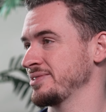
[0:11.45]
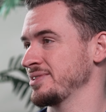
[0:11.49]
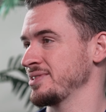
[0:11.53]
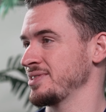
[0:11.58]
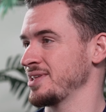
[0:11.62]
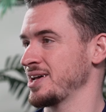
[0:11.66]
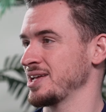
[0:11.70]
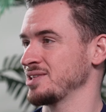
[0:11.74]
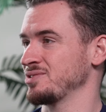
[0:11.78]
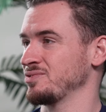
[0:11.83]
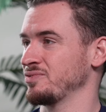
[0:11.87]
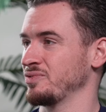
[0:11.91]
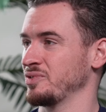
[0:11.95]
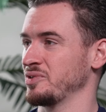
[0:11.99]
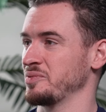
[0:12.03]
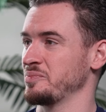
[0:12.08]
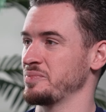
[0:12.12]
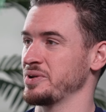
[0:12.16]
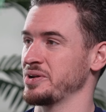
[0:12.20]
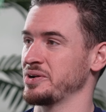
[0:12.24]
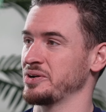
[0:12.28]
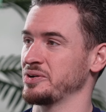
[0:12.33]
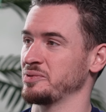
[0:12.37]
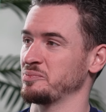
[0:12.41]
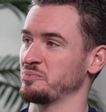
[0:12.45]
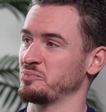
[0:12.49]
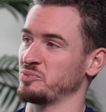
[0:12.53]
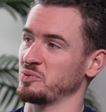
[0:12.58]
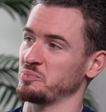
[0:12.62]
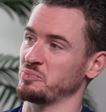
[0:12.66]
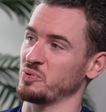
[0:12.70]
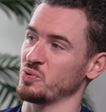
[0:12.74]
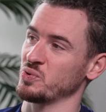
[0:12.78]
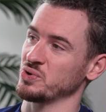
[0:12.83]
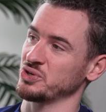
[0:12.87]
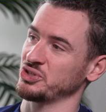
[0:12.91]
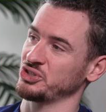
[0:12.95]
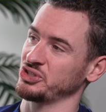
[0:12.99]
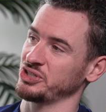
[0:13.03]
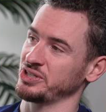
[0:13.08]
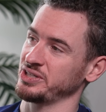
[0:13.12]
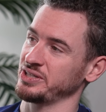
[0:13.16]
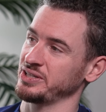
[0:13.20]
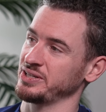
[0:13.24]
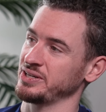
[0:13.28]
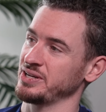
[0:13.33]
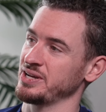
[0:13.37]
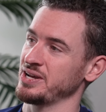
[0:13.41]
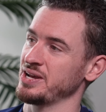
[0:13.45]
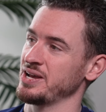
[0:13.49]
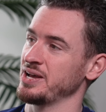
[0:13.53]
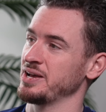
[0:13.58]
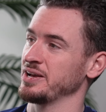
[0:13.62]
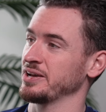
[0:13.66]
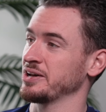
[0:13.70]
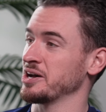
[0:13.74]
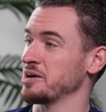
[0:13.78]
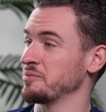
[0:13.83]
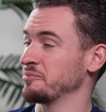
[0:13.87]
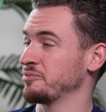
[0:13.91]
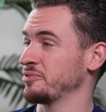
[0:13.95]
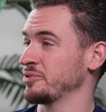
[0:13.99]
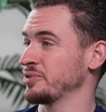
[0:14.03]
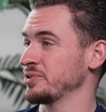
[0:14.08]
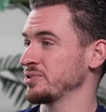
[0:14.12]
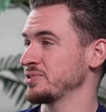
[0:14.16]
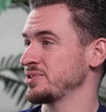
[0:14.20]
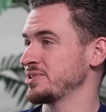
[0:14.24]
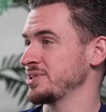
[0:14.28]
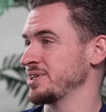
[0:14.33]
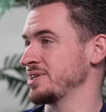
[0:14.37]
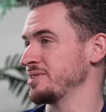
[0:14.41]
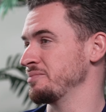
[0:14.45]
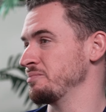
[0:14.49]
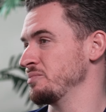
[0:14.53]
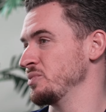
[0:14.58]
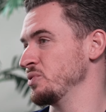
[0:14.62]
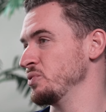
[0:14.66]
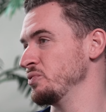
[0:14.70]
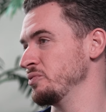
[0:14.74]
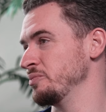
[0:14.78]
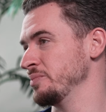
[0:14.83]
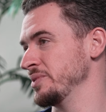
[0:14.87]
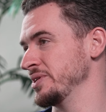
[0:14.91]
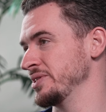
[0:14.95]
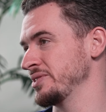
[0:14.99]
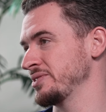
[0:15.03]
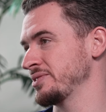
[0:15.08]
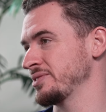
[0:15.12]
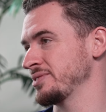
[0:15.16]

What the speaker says: and that's for better proportion, comfort, and movement.